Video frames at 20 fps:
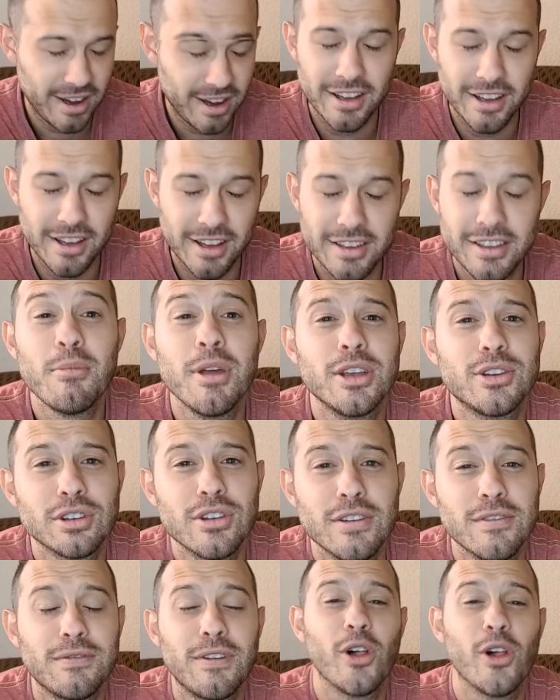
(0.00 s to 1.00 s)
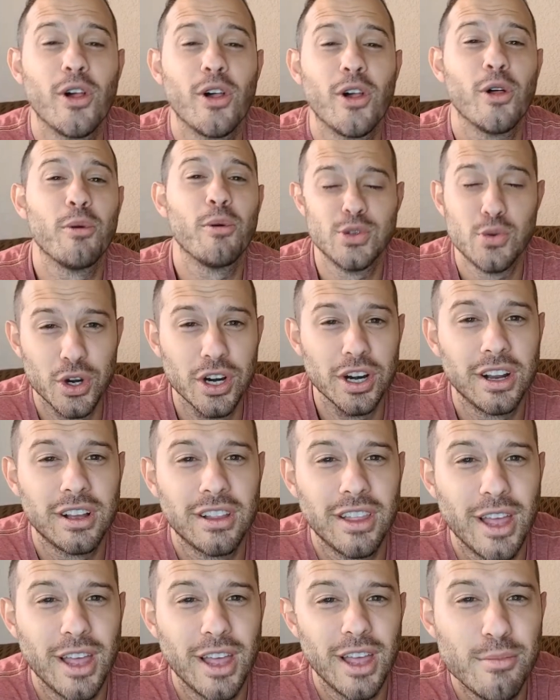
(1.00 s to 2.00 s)
Uh, you got to make sure you follow my Twitter,
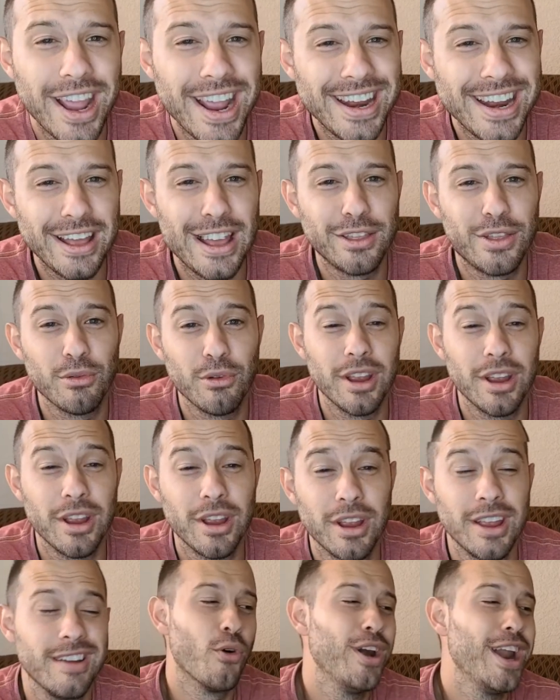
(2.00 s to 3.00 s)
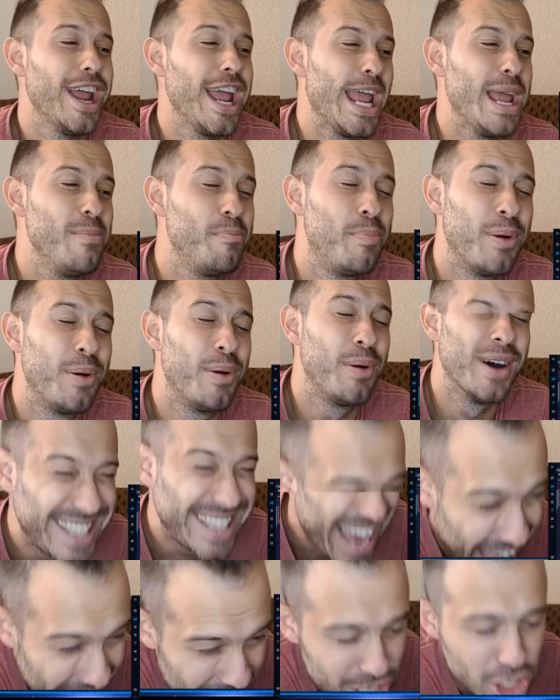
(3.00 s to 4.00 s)
Claybro883, for a
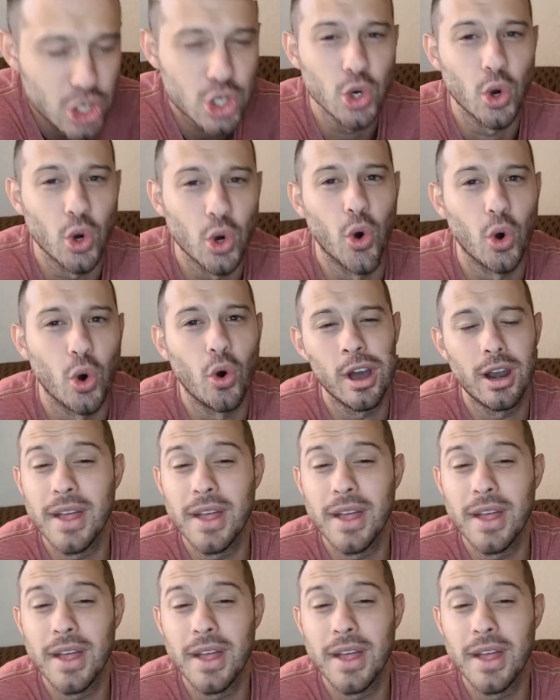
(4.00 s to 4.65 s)
potential.